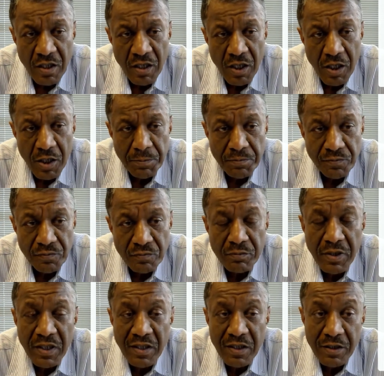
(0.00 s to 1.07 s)
Uh,
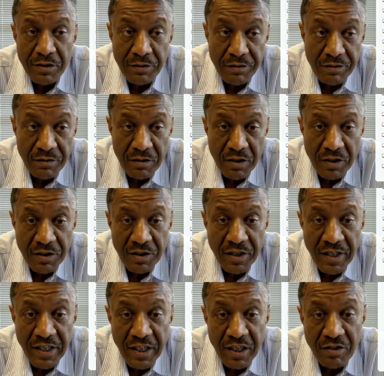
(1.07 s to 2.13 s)
burners is
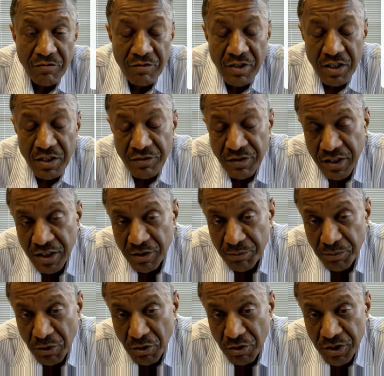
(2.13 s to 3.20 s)
again very very
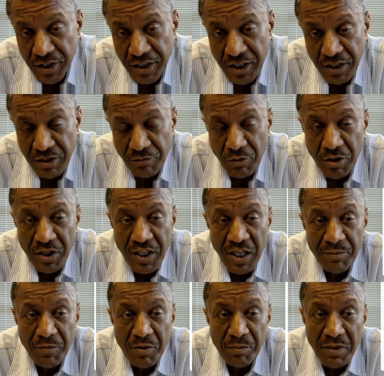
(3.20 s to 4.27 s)
important what
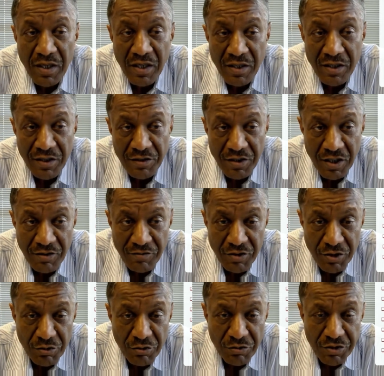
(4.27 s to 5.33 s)
type of burners are we
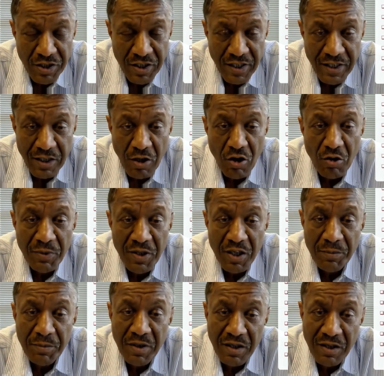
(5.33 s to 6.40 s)
using and how many
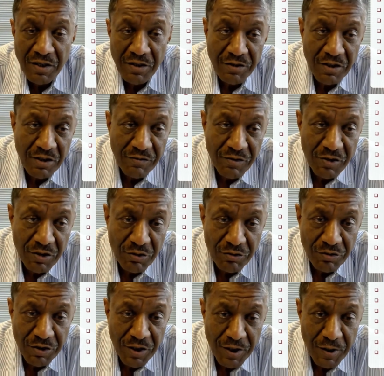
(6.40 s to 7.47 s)
burners are we
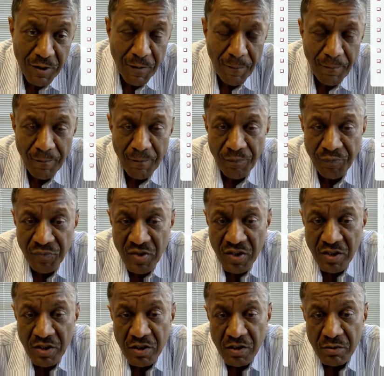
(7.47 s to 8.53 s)
using you know
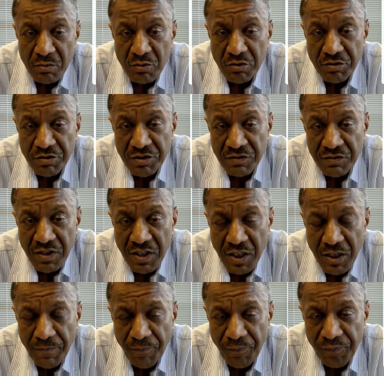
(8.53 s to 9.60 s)
most of the
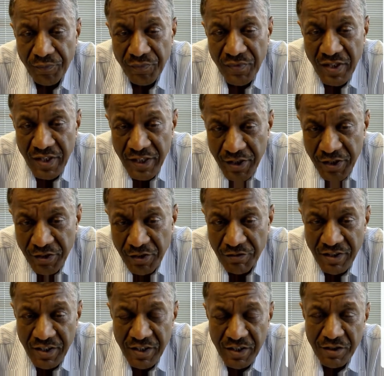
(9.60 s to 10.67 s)
heater
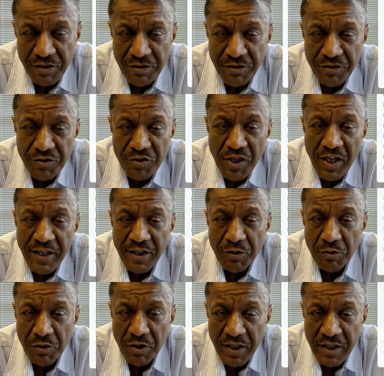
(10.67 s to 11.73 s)
vendors try
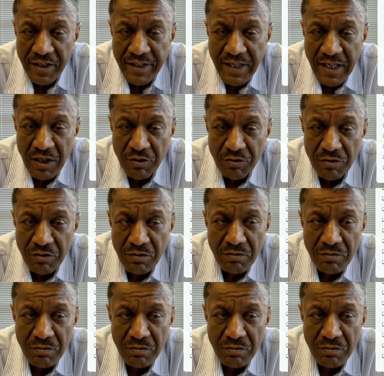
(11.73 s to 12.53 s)
to cut down